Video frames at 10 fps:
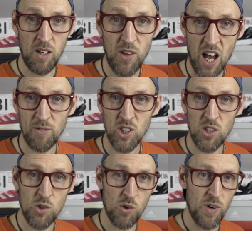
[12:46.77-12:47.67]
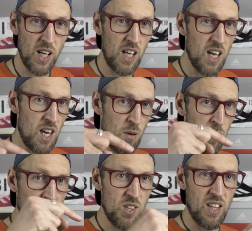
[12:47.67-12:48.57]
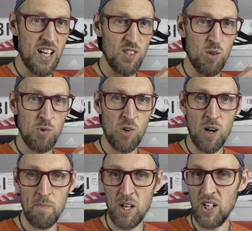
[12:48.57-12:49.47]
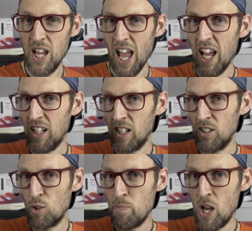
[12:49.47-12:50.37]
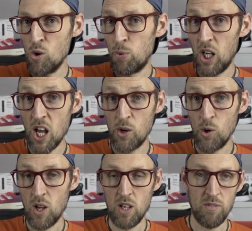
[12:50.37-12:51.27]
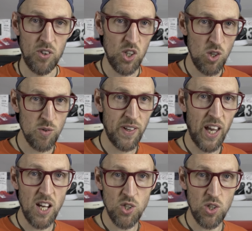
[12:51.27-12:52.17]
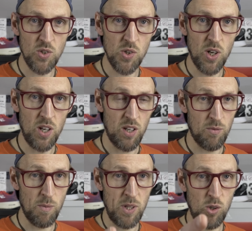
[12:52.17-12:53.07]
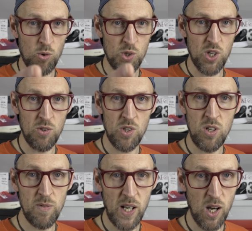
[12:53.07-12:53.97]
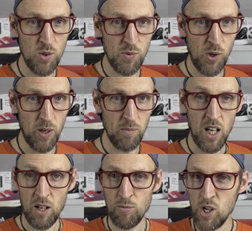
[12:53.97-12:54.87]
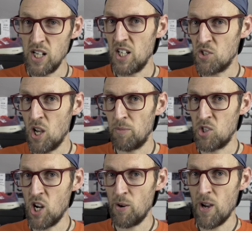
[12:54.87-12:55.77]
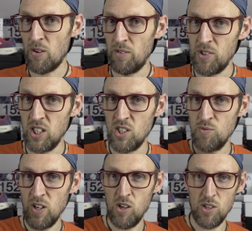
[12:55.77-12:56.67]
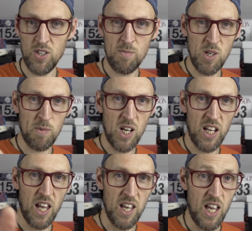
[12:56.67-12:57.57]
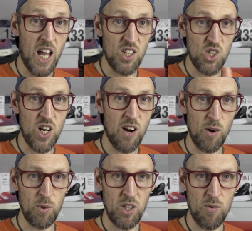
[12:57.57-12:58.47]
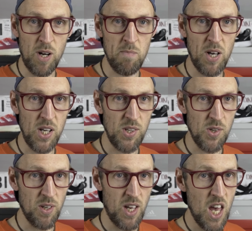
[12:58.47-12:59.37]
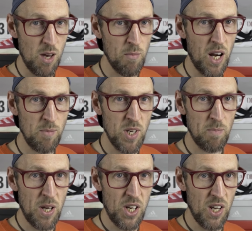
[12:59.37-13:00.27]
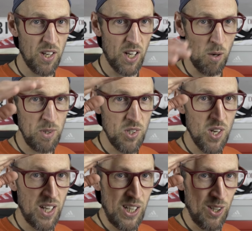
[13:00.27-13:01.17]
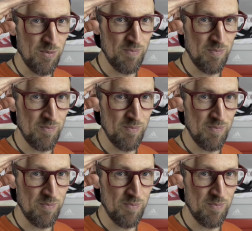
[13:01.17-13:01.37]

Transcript: If you haven't done so already, please hit that subscribe button and click the bell below for notifications of when we launch those new videos for you. And it really does help the channel out if you give this video a thumbs up, like, and share it with your running buddies. My name's EDDBUD, and I'll be seeing you.